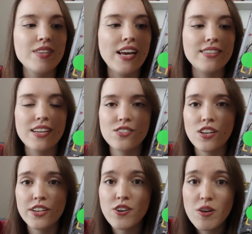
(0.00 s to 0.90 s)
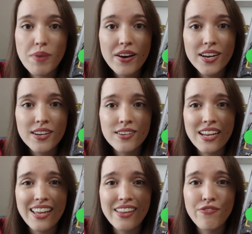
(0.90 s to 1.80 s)
Yeah, that's all I know about it.
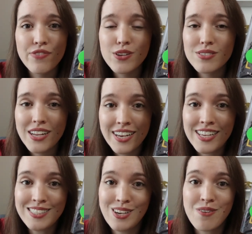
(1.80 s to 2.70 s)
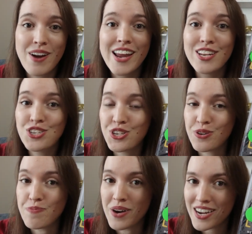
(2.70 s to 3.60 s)
It feels like it's already
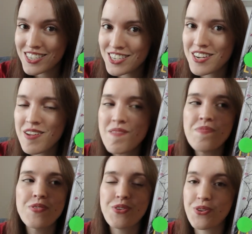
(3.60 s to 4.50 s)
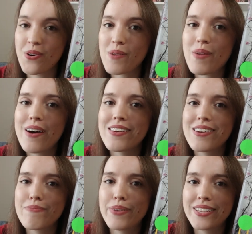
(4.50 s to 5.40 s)
too much to know about
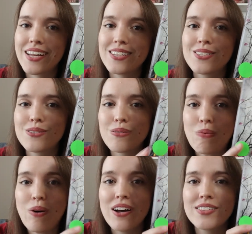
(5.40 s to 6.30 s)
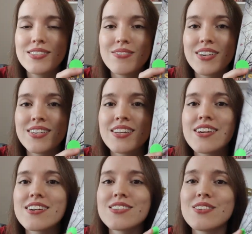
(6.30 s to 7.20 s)
it, but that's what's written
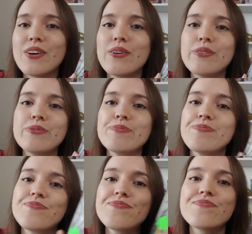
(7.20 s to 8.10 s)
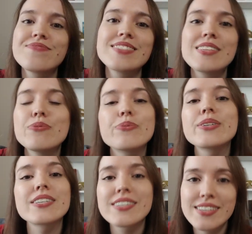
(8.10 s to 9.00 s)
here, so
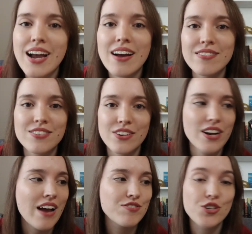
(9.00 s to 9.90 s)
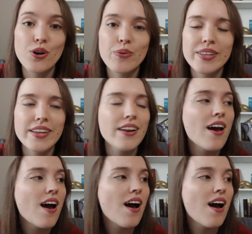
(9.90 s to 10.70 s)
we're gonna have to go with it.